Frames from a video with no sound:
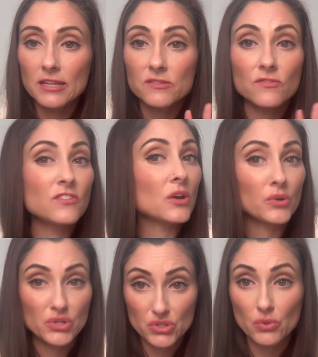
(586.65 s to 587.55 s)
It's
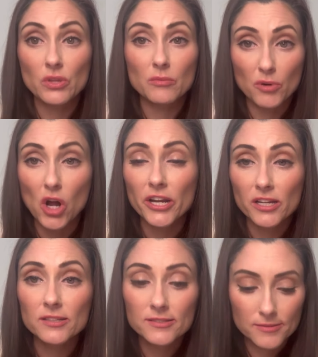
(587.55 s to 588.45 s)
very soothing products.